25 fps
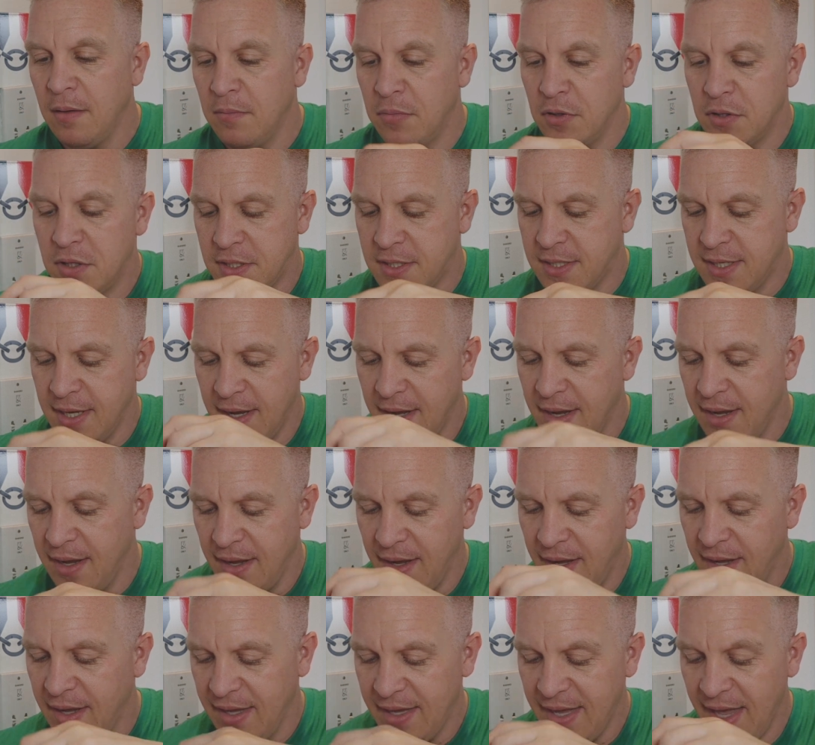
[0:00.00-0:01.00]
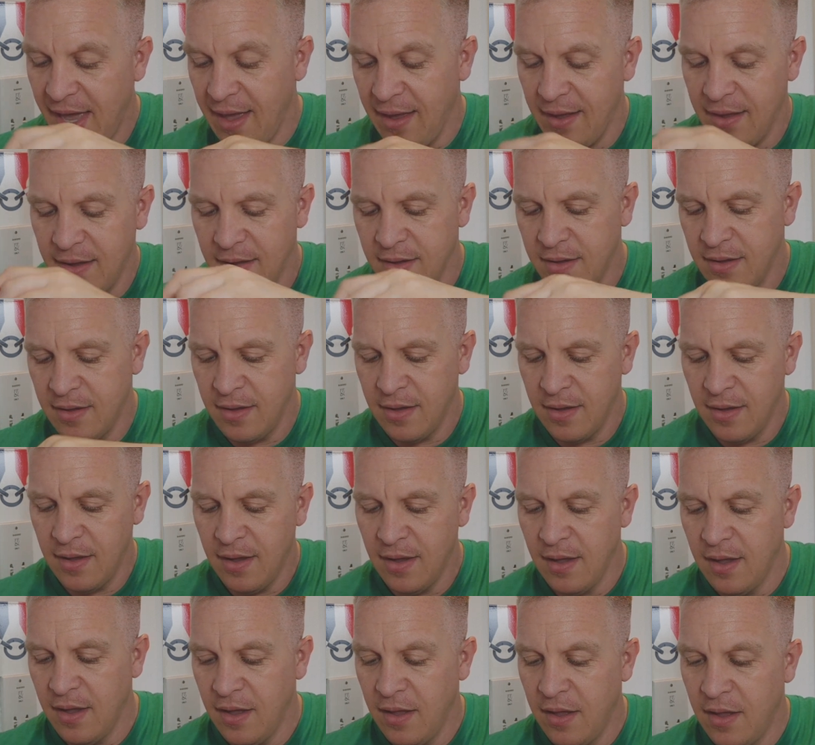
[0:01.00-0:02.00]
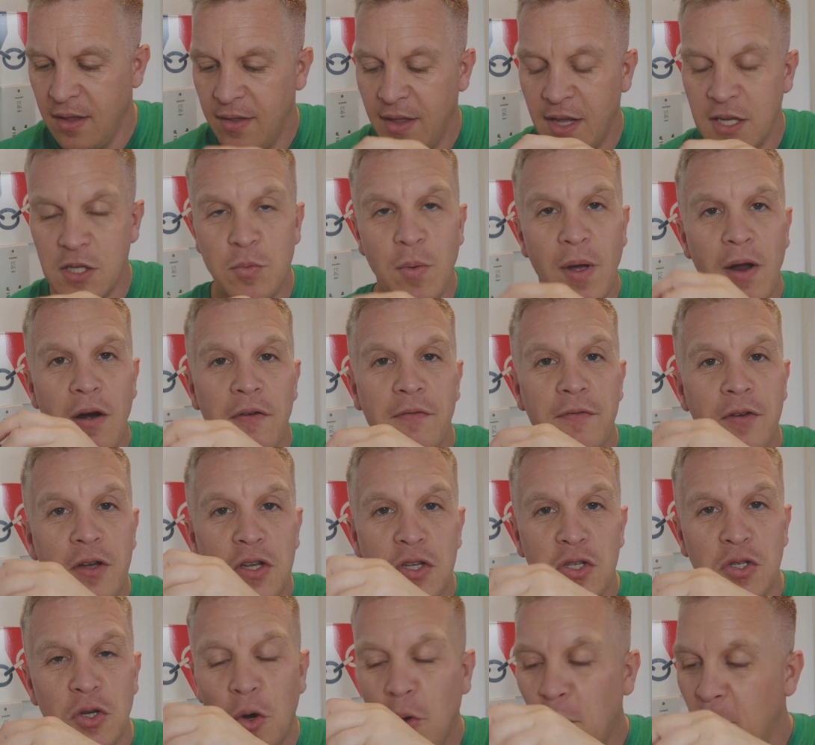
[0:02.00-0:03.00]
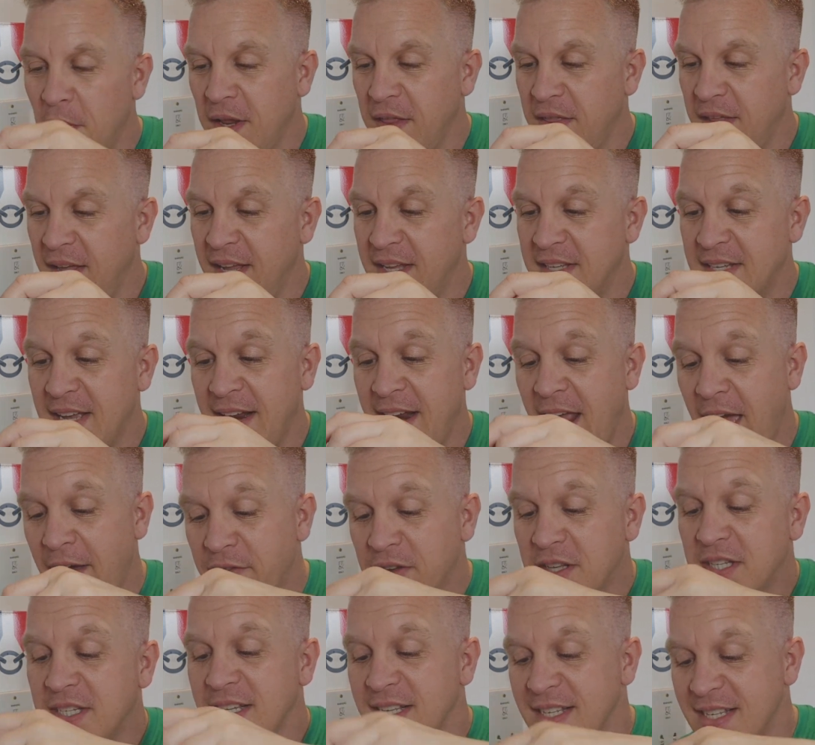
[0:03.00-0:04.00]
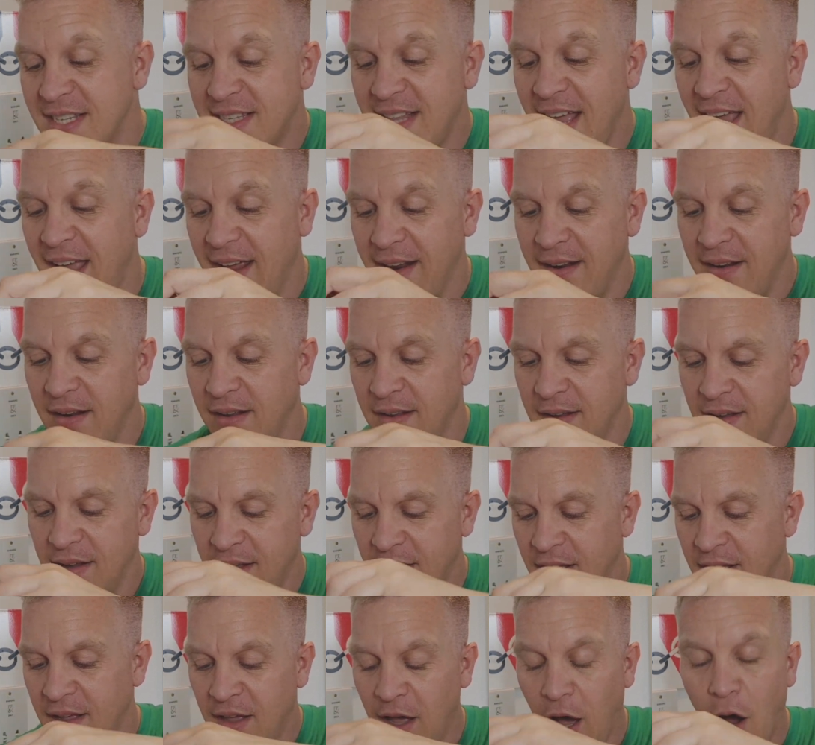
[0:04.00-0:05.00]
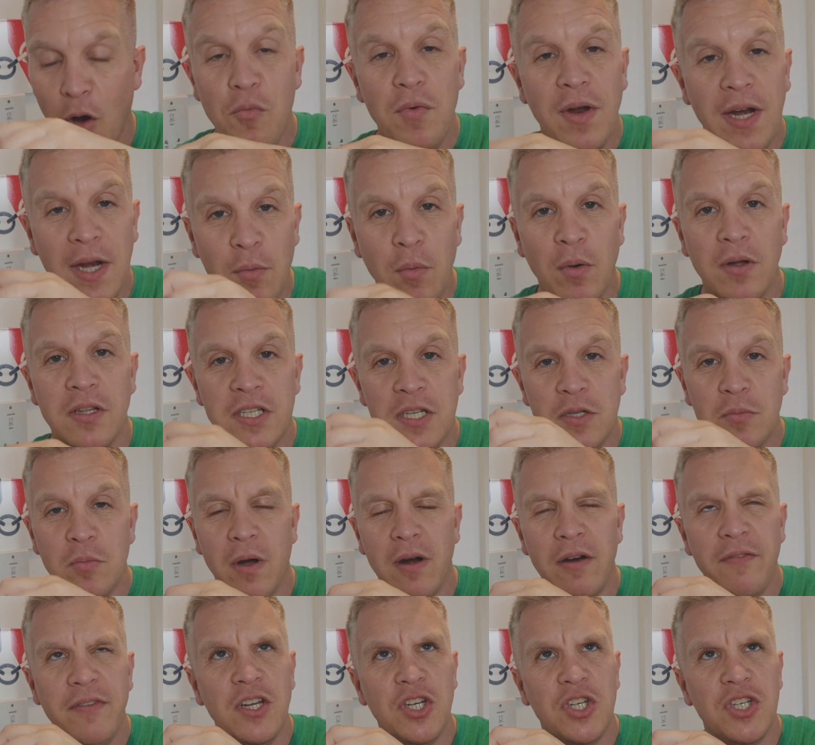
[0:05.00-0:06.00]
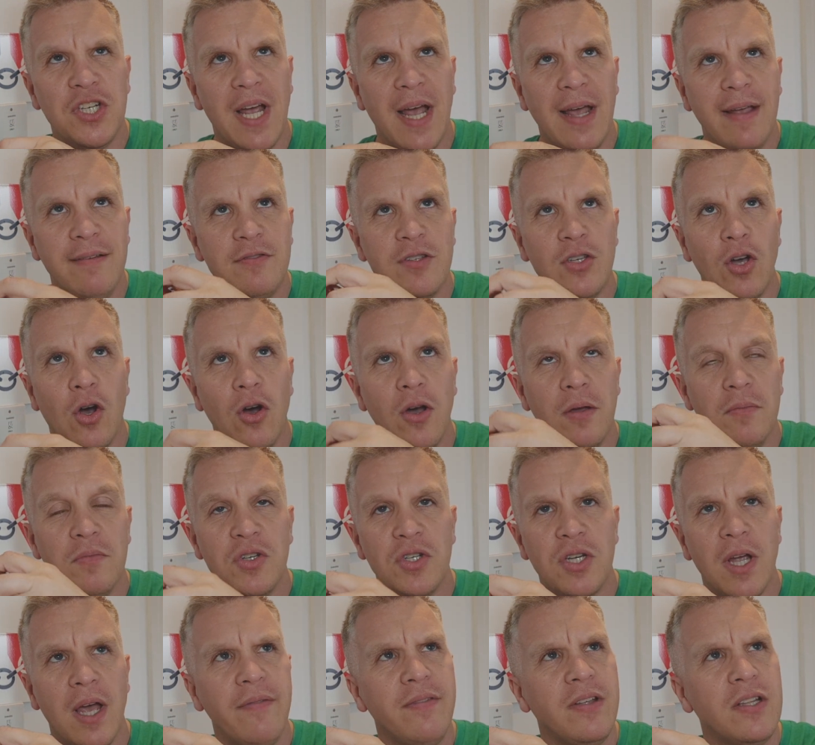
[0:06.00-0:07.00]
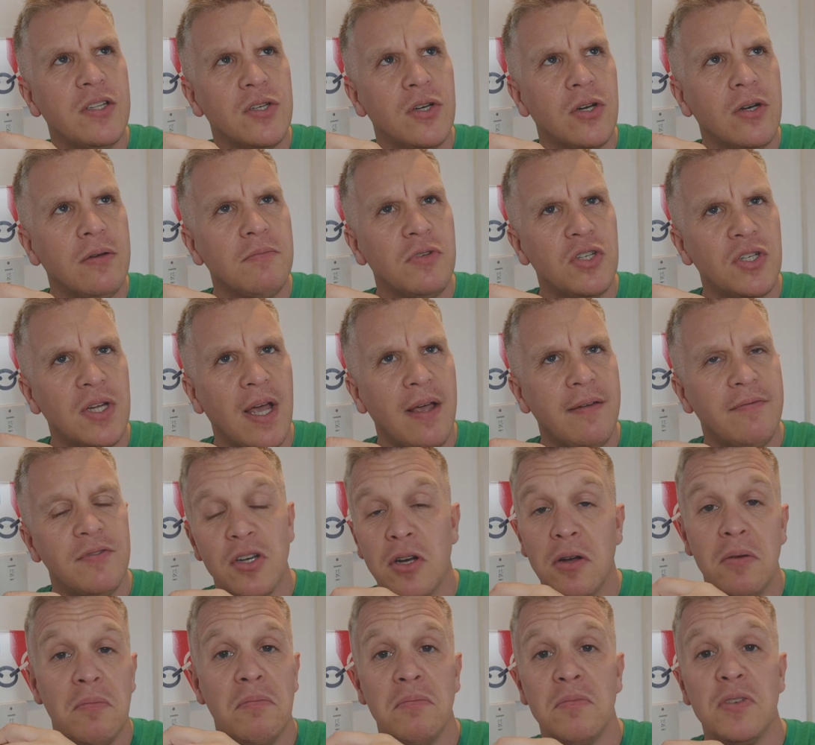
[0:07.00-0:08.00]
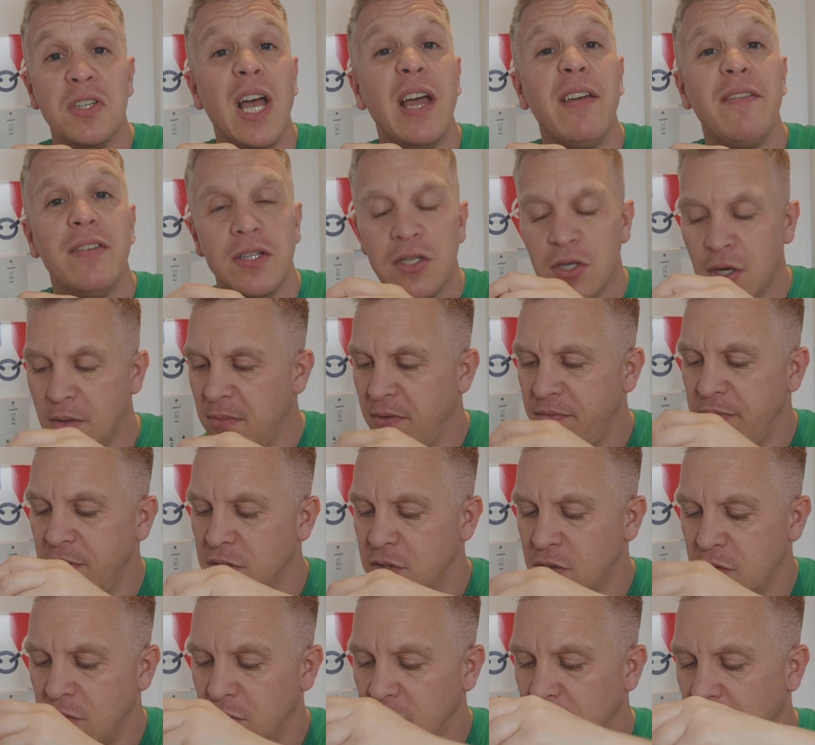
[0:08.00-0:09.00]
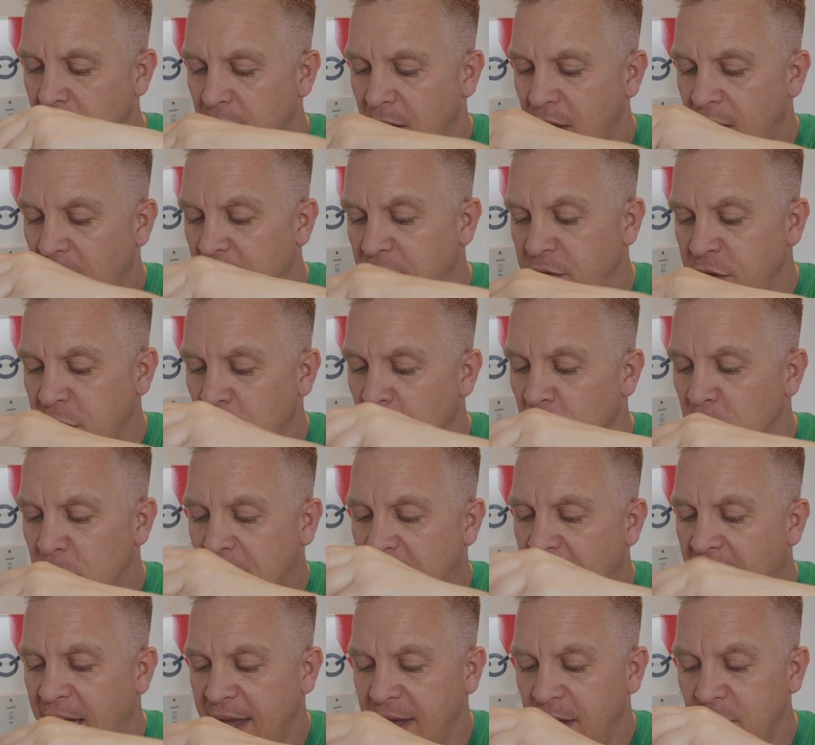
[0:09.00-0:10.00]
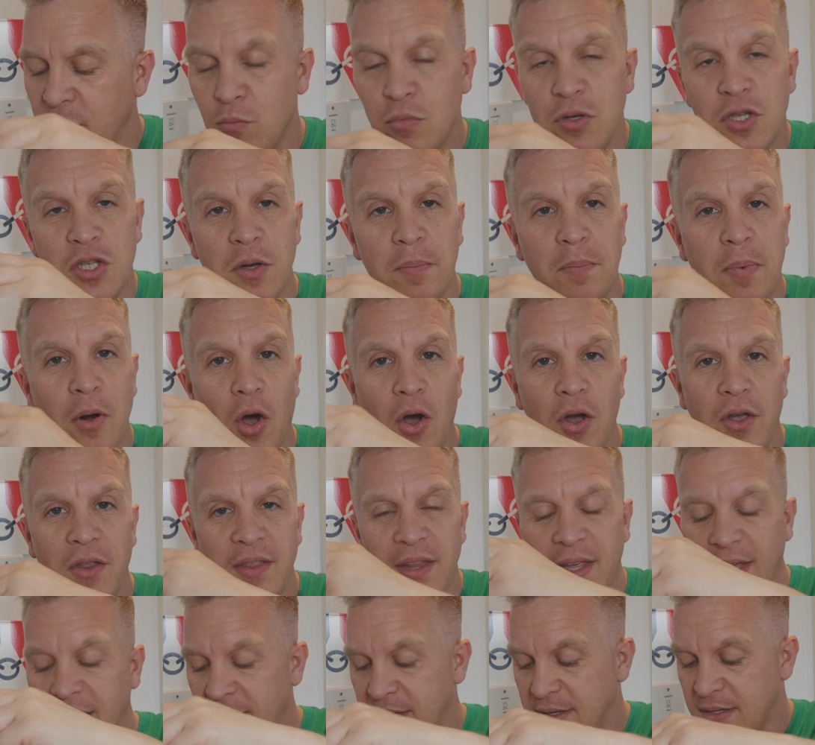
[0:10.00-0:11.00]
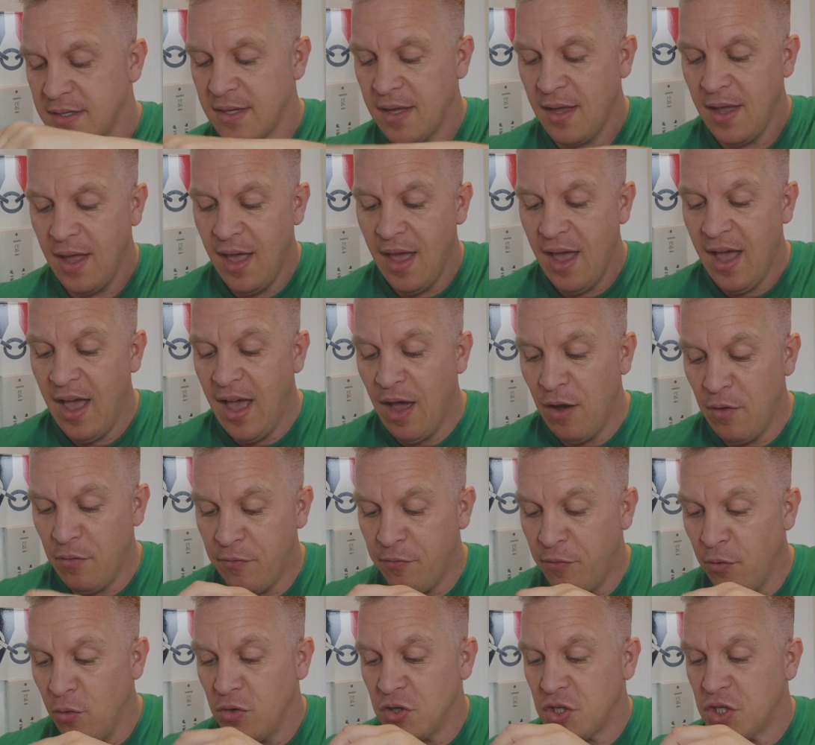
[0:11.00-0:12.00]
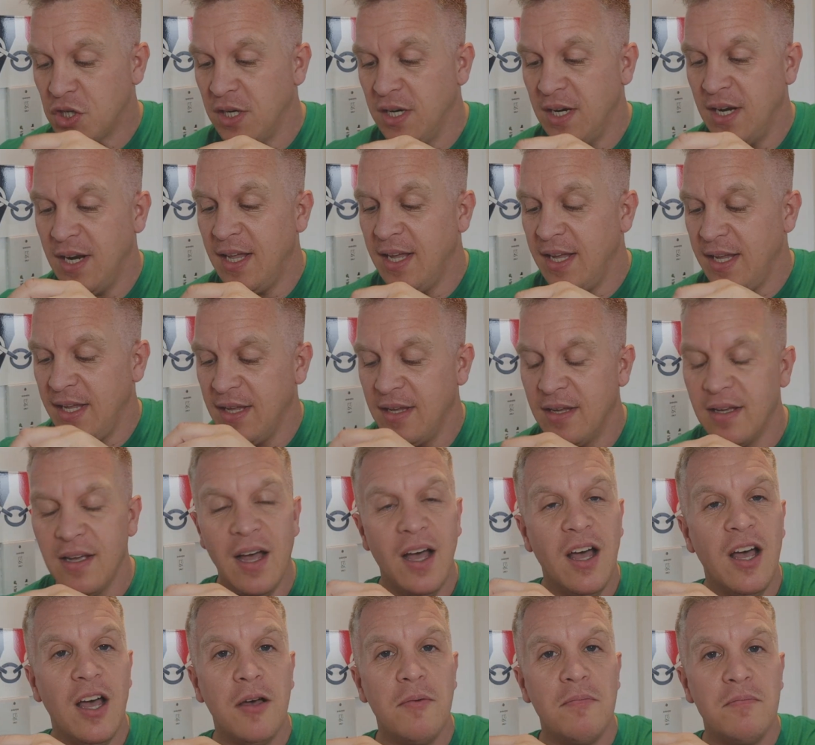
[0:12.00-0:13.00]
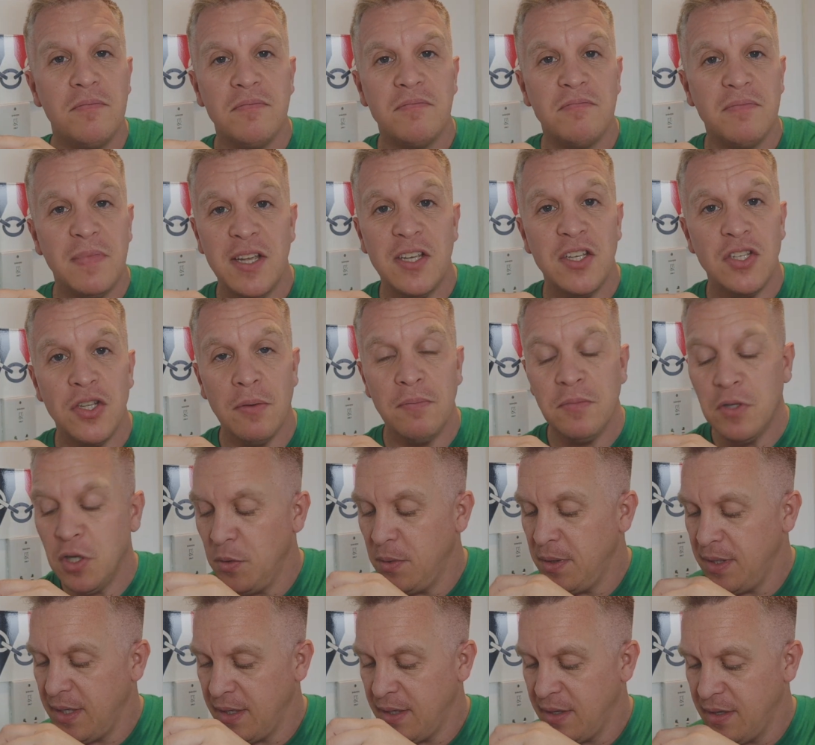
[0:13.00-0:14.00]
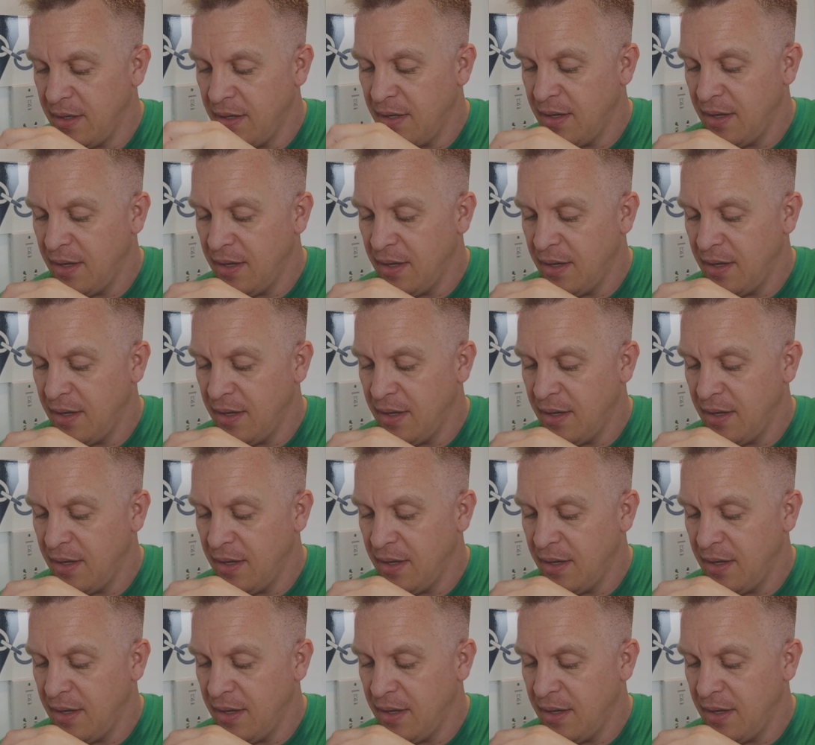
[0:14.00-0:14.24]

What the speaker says: But yeah, that's where I first saw one of these, and ever since then, I really wanted one. I think Shaving Time, I think it's called, in the UK was supplying these. Unfortunately, they stopped doing it.